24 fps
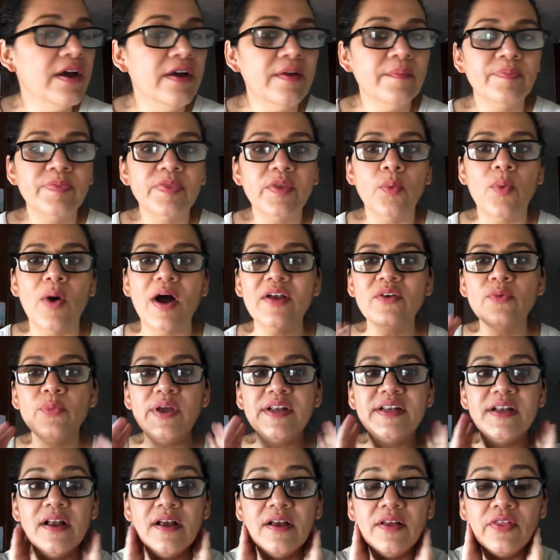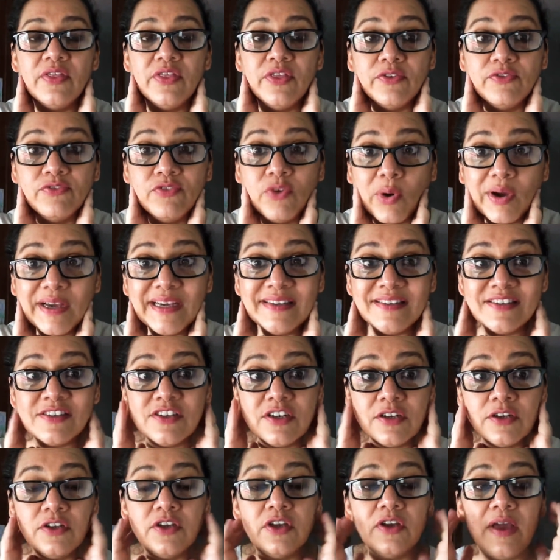the one with the voiced,
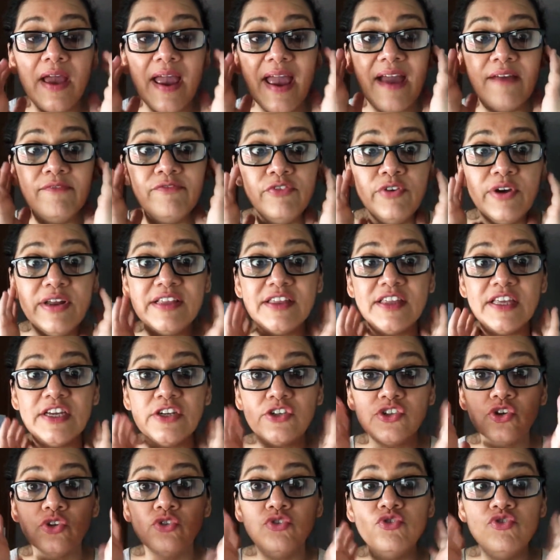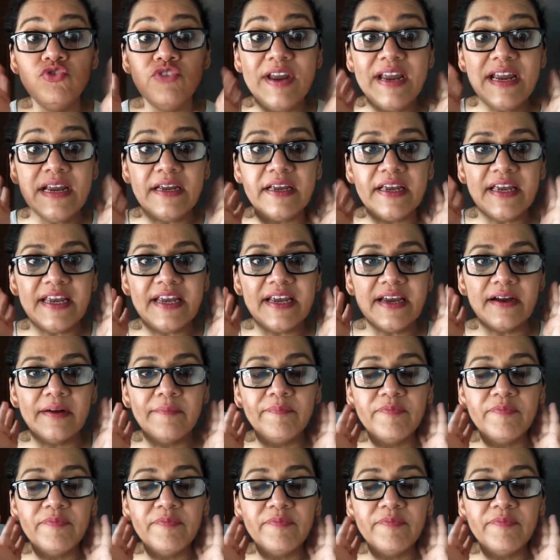everything should ring here.